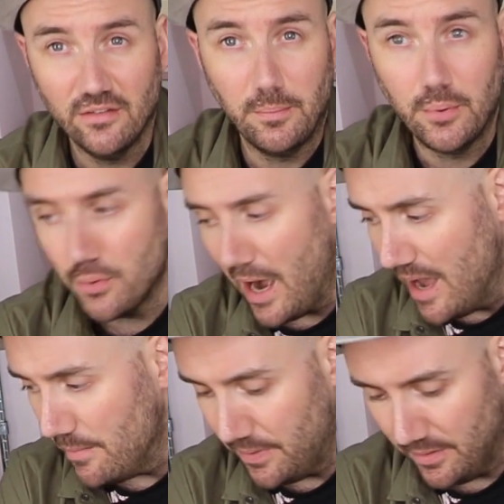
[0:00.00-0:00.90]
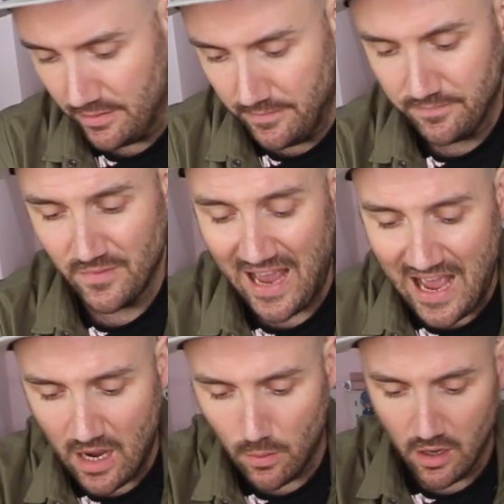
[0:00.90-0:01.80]
to prep
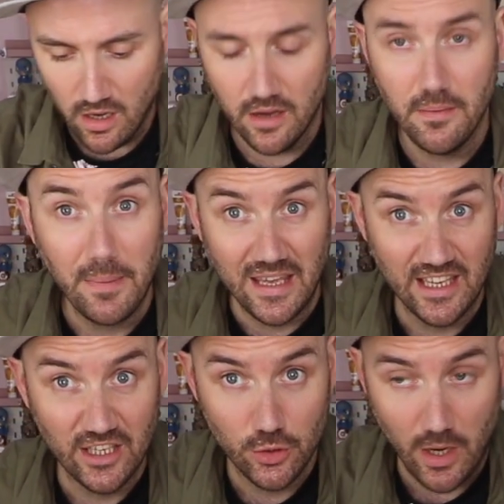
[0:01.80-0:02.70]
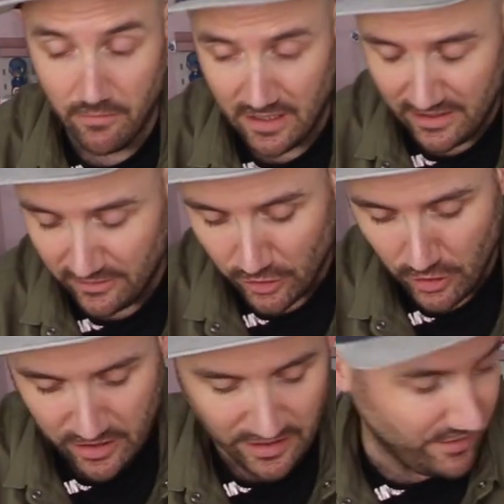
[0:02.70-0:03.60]
our baking tray ready to
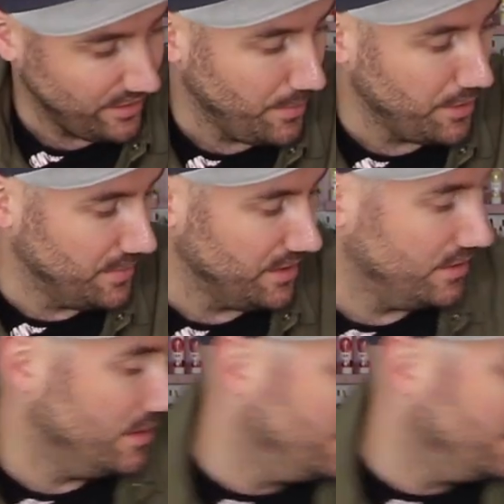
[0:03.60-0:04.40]
cook these in a moment.